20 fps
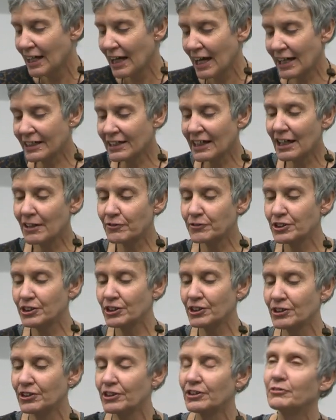And after
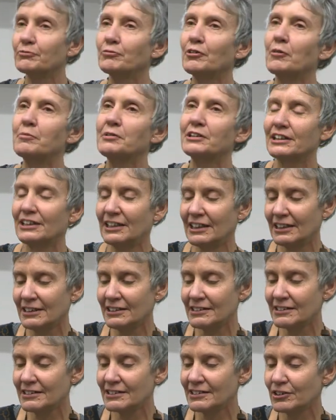her, Robin
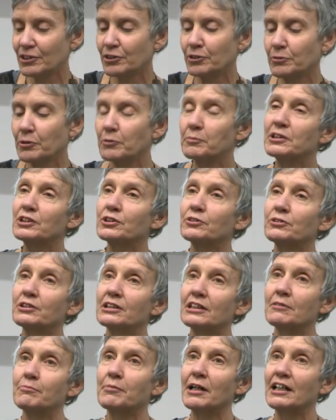Kearns, who will be
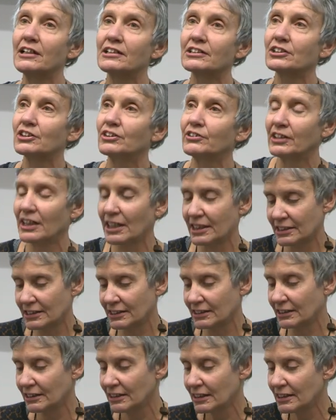talking about
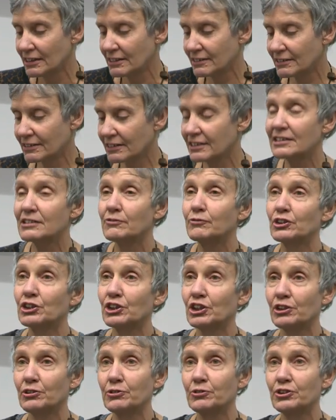creating cities for
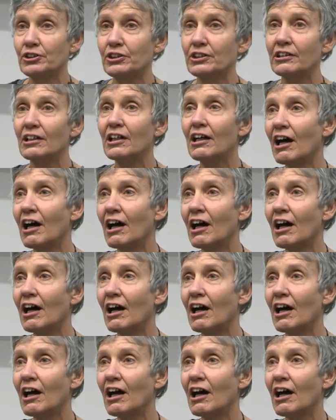children.